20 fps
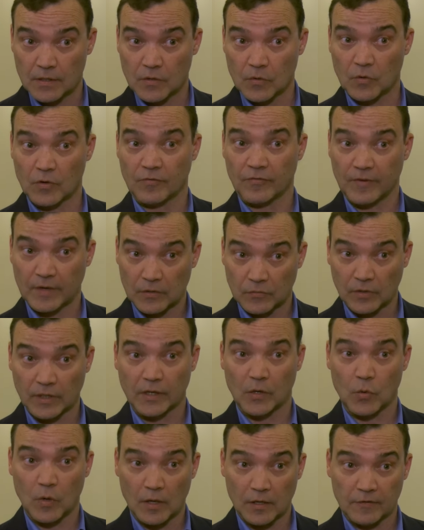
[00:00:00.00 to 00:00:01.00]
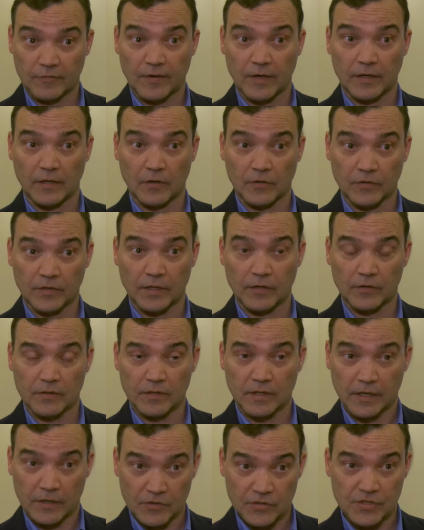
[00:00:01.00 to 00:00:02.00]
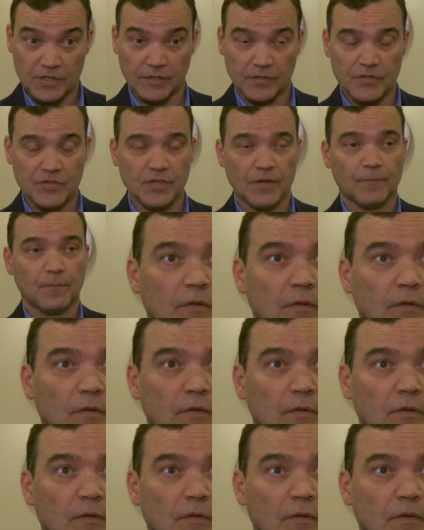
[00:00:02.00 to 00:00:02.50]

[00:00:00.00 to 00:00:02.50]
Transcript: or federally qualified health care centers.